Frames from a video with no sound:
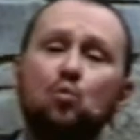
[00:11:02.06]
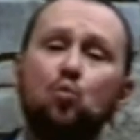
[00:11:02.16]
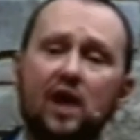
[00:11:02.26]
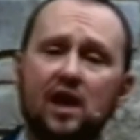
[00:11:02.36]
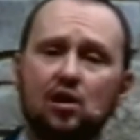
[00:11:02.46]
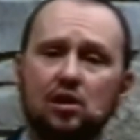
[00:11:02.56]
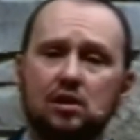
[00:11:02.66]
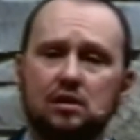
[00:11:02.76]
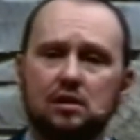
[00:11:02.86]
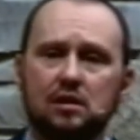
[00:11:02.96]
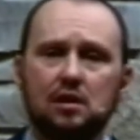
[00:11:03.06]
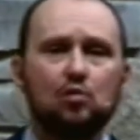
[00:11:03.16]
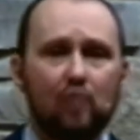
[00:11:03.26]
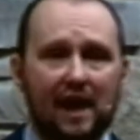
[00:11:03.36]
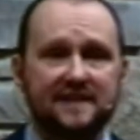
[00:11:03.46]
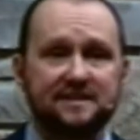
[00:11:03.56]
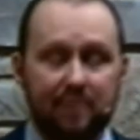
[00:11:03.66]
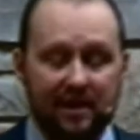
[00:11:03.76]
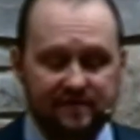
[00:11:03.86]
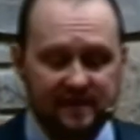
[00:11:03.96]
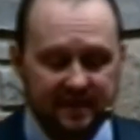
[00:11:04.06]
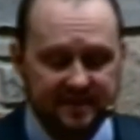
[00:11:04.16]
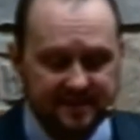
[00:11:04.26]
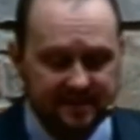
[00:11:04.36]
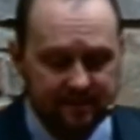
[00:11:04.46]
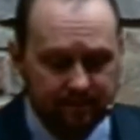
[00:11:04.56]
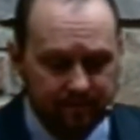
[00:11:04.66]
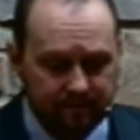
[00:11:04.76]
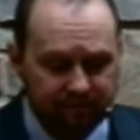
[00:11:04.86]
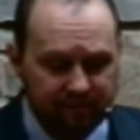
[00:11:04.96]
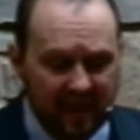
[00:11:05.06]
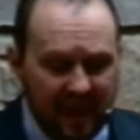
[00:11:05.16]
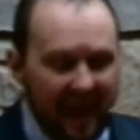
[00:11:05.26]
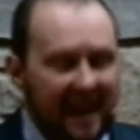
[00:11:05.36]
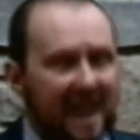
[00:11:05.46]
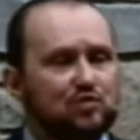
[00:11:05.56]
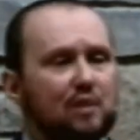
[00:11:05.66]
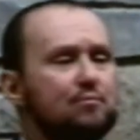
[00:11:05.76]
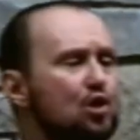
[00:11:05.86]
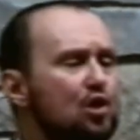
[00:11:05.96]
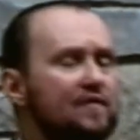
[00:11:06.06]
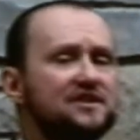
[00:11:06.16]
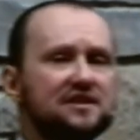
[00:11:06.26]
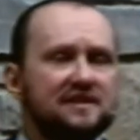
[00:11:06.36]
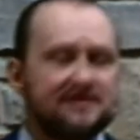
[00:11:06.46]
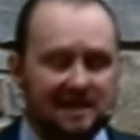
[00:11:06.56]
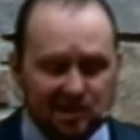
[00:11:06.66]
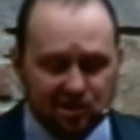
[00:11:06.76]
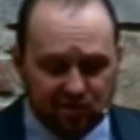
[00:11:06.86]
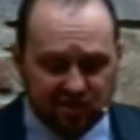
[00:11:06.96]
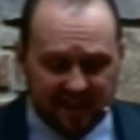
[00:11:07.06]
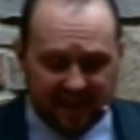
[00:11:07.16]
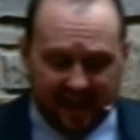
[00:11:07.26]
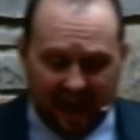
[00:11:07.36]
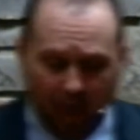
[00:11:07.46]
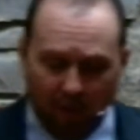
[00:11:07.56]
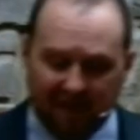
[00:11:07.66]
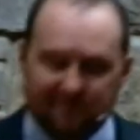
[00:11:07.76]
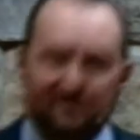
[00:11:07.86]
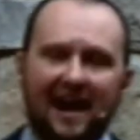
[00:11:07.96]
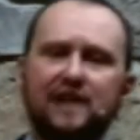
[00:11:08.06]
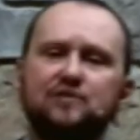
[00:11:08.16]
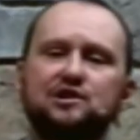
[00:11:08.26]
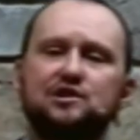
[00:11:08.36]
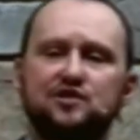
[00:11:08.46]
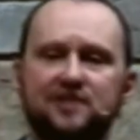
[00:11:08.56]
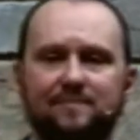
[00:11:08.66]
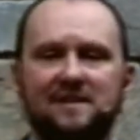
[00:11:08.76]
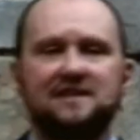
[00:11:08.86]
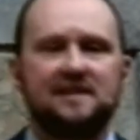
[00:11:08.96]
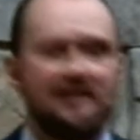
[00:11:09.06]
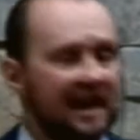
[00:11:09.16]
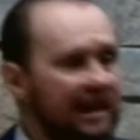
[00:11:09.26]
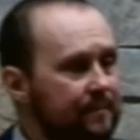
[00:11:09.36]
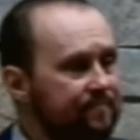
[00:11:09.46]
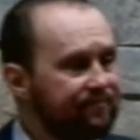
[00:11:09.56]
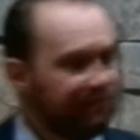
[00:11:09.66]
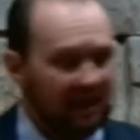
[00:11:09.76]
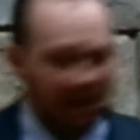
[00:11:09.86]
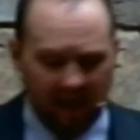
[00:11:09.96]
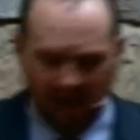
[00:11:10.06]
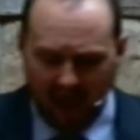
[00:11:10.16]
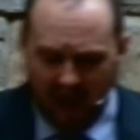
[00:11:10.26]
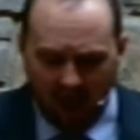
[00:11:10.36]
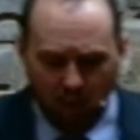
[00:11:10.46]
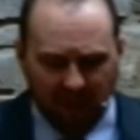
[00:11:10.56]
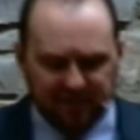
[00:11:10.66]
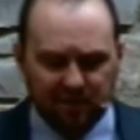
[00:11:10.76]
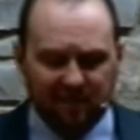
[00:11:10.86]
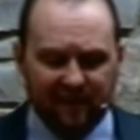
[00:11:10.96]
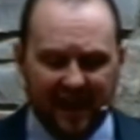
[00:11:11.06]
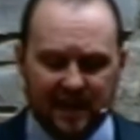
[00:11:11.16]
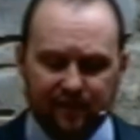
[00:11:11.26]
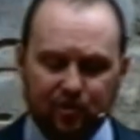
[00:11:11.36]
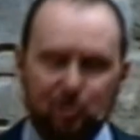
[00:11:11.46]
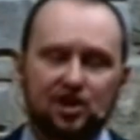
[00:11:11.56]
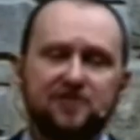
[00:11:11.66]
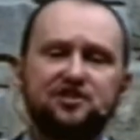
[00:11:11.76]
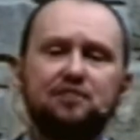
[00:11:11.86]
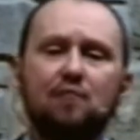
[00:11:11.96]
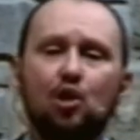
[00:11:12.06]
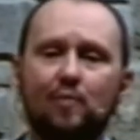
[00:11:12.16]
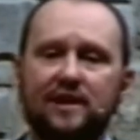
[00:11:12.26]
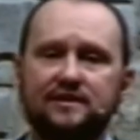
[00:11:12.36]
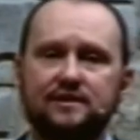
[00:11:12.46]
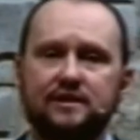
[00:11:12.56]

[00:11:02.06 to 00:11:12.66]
will rise above this. And as we move into this Easter Sunday, I want to invite you to do something today. I want to invite you for just a moment